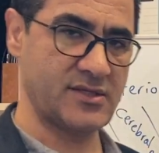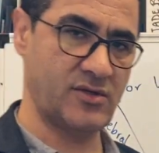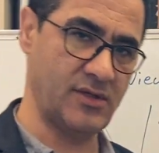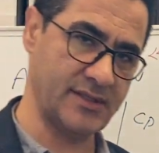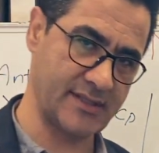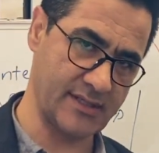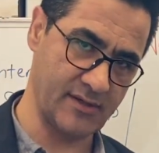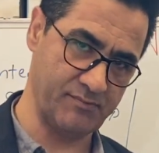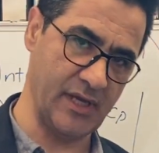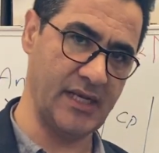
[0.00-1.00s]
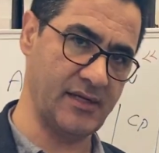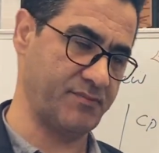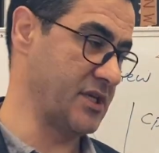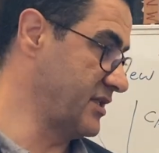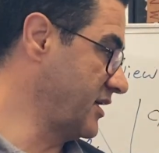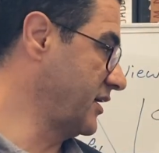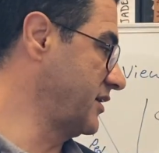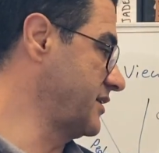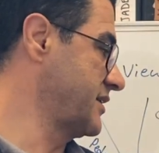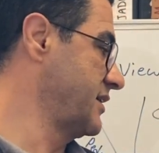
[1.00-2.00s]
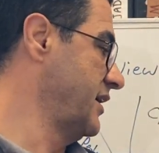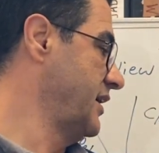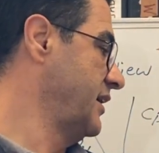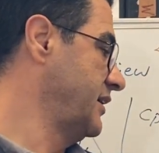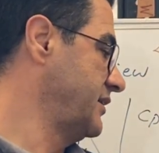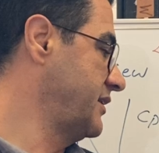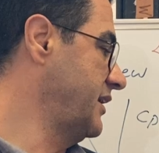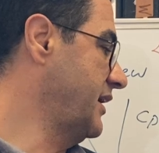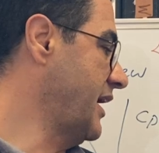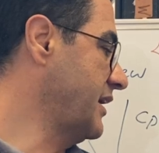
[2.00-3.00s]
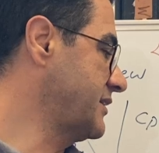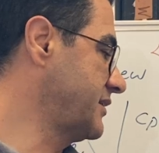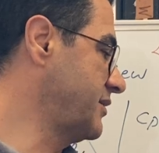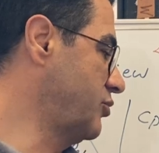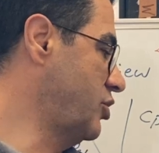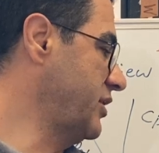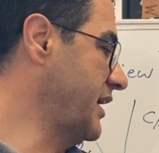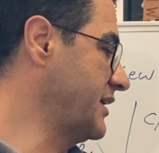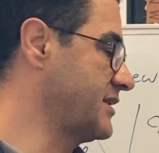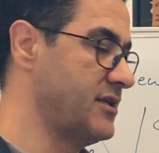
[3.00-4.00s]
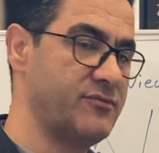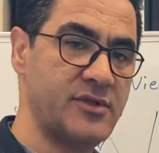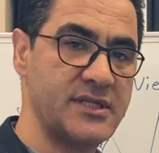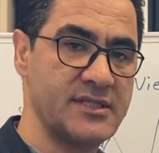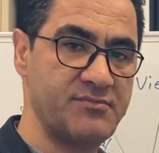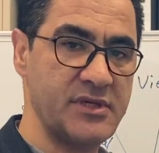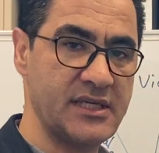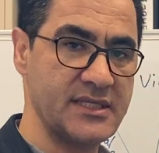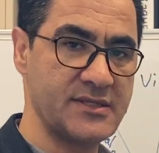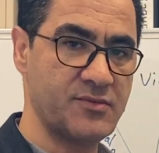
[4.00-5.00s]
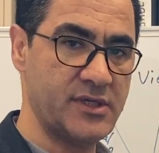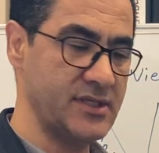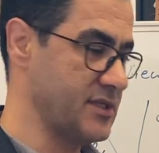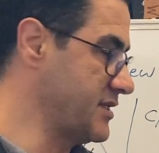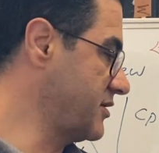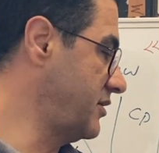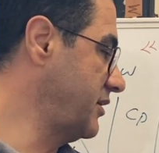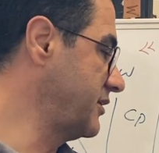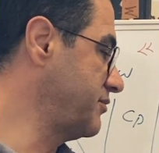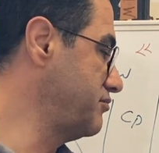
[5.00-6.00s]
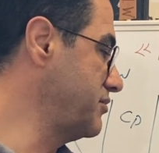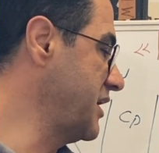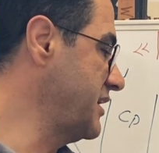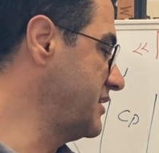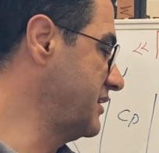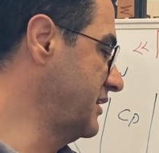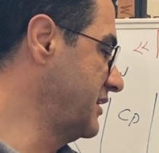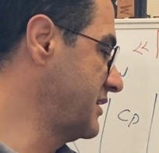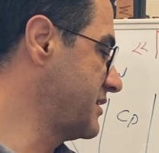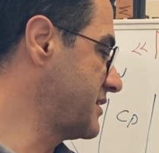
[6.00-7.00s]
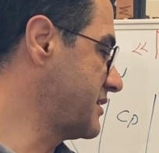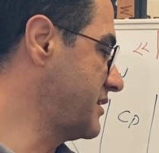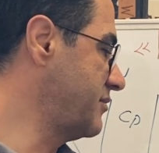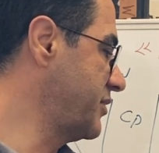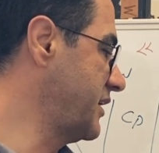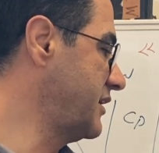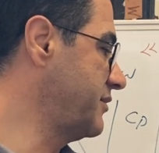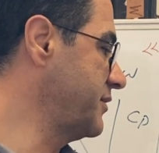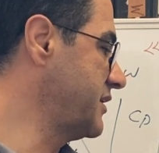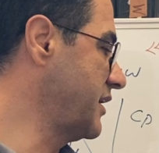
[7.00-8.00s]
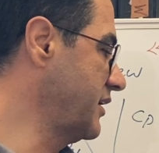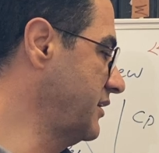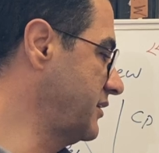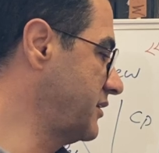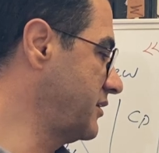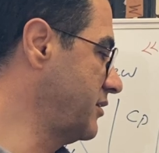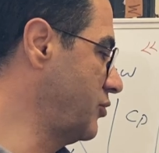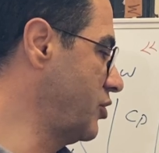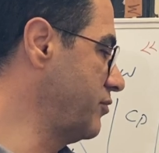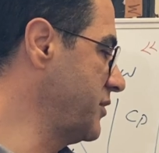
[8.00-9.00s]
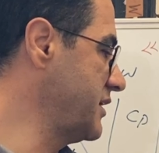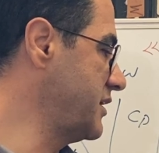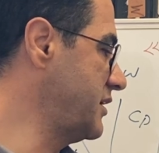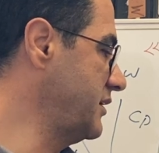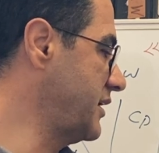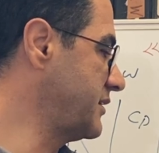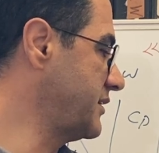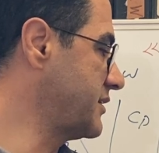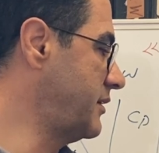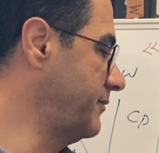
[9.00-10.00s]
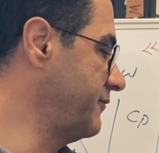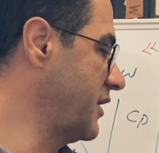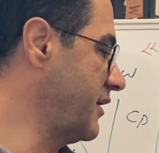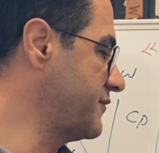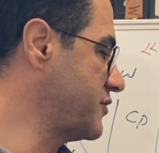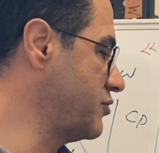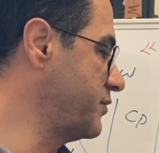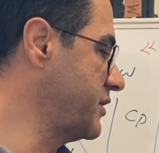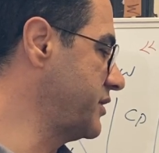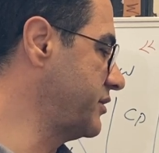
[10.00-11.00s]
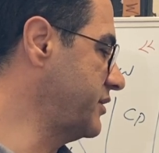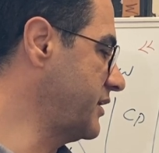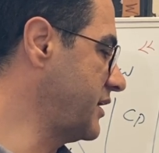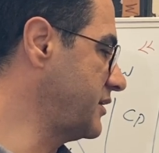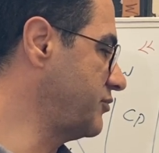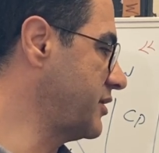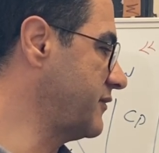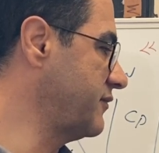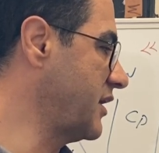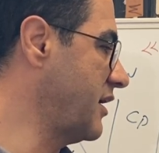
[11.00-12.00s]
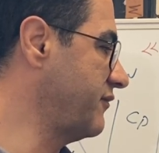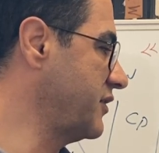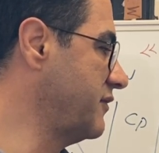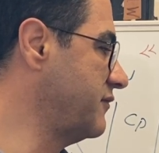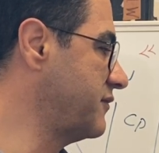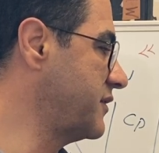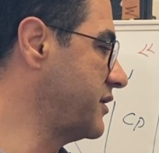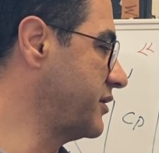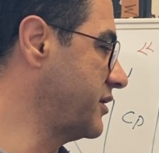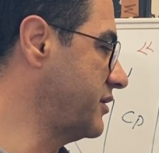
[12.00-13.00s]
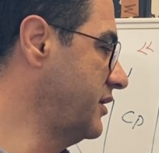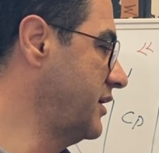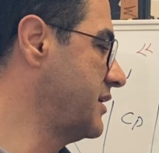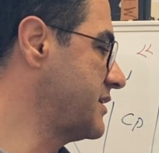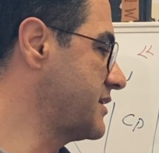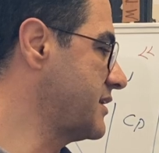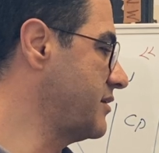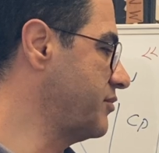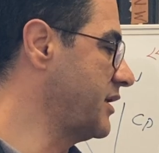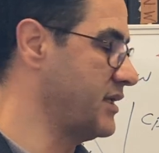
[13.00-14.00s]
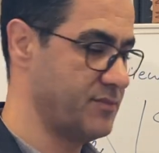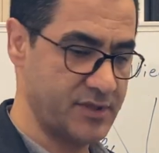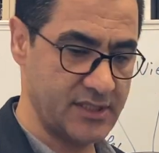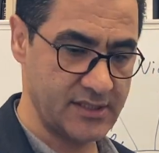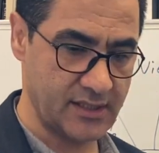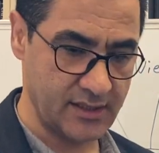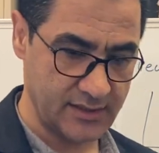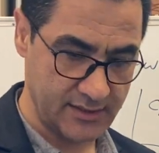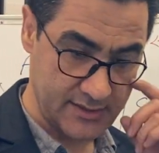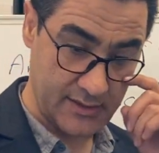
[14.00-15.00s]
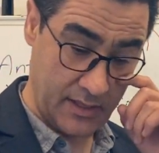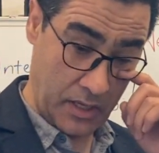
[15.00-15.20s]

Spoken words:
called cerebellar peduncles. The more lateral one is the biggest one. It is called middle cerebellar peduncle. The more medial, at the top we have superior, at the bottom we have inferior cerebellar peduncles.